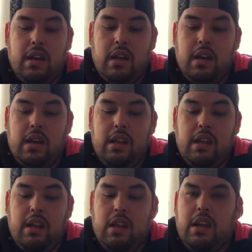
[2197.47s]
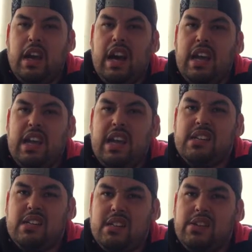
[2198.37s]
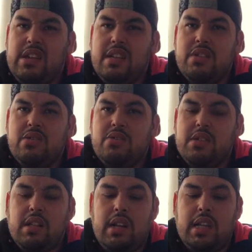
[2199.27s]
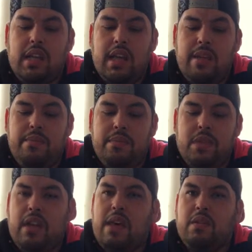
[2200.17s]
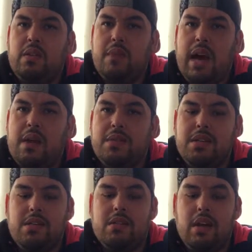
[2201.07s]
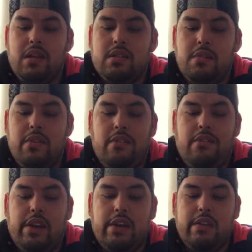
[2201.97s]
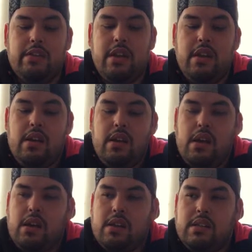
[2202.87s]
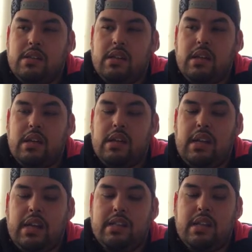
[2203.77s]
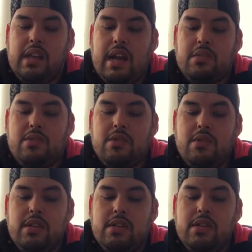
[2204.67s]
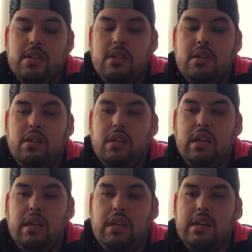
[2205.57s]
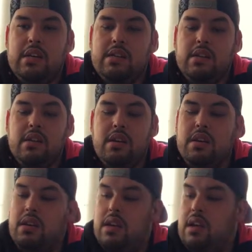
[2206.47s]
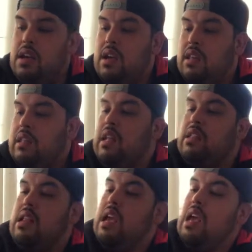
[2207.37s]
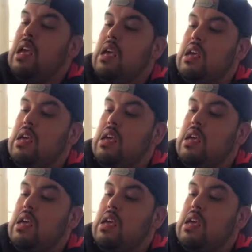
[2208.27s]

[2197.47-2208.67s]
and I suggest you guys do something like that to have some options on some of your figures, because like I said, Hasbro it is good that they